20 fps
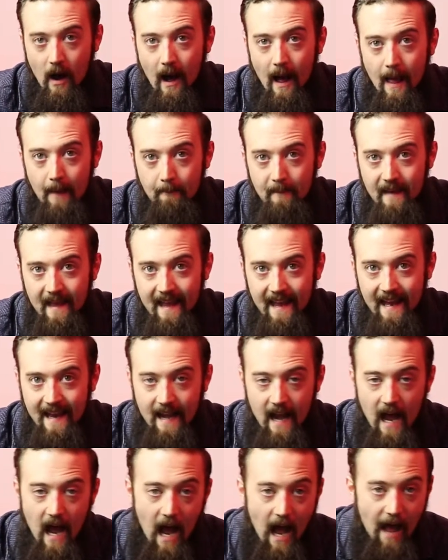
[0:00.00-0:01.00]
I
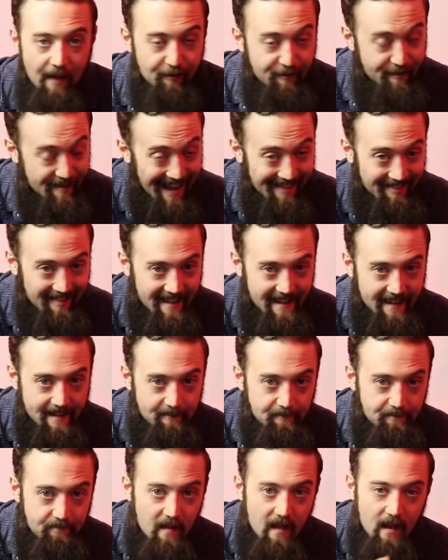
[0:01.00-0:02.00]
mean static,
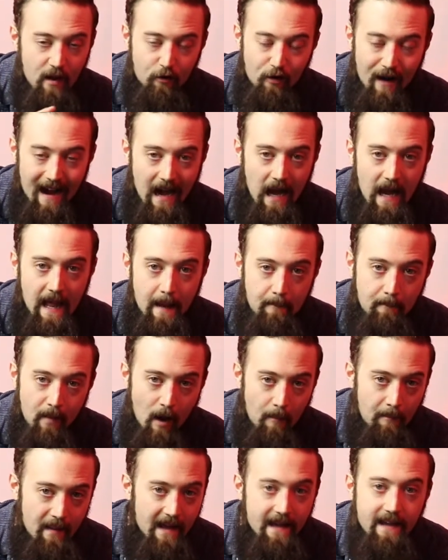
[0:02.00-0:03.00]
crackling,
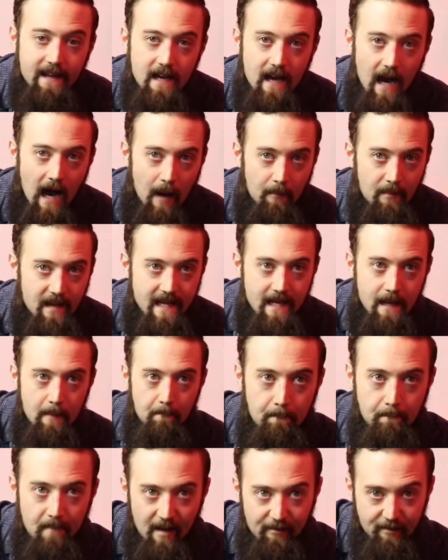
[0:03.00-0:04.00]
popping, humming,
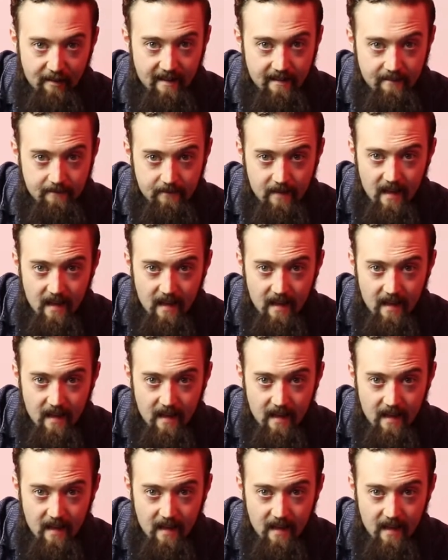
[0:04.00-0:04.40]
buzzing,